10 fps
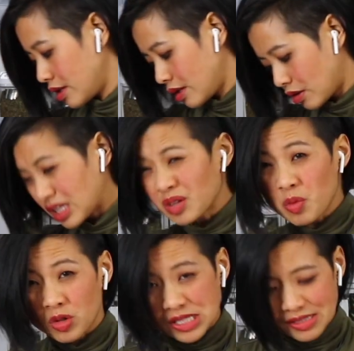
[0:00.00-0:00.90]
they're a little
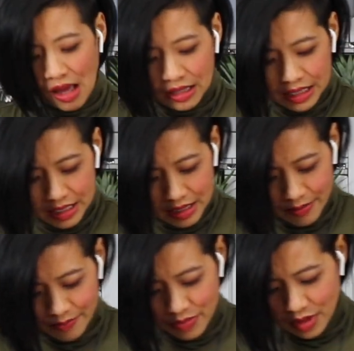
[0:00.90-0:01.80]
more solid.
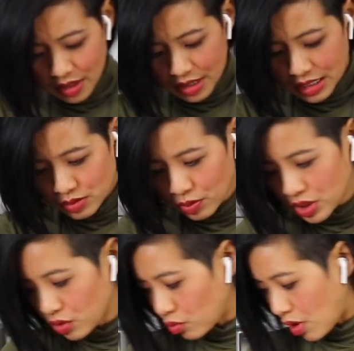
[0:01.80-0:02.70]
And that's what
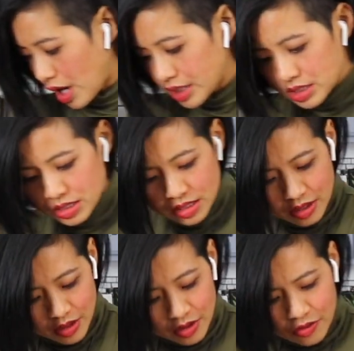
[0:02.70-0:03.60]
you want
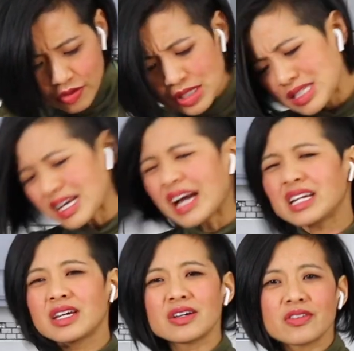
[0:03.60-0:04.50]
for this kind
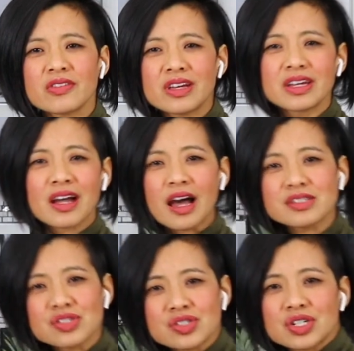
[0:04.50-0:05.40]
of
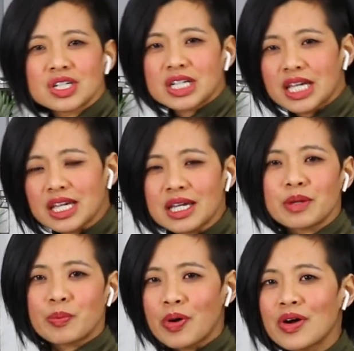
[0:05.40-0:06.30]

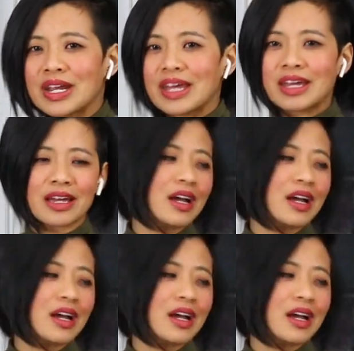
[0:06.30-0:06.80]
custardy pudding